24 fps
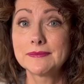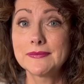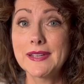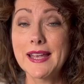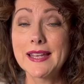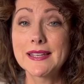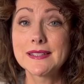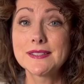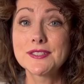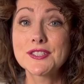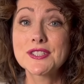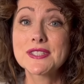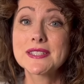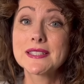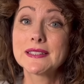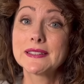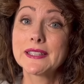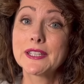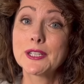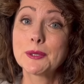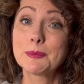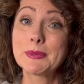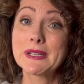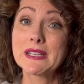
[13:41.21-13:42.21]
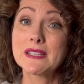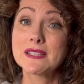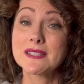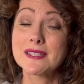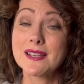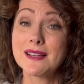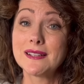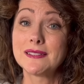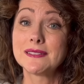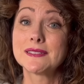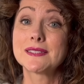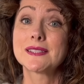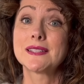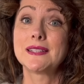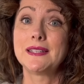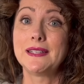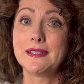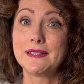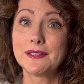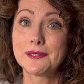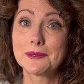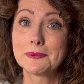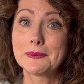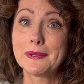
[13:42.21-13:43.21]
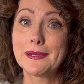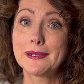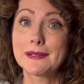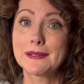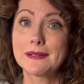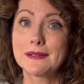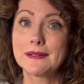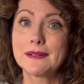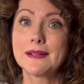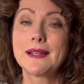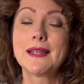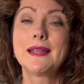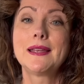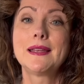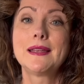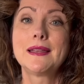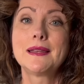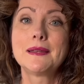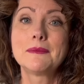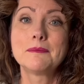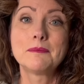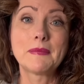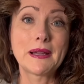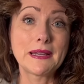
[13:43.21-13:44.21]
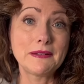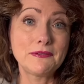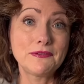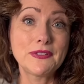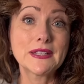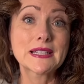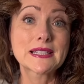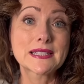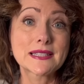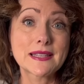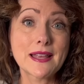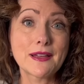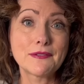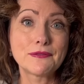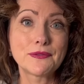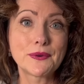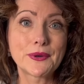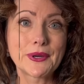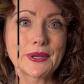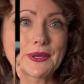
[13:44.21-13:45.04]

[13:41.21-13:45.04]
And just a little bit of salt in your water might fix that for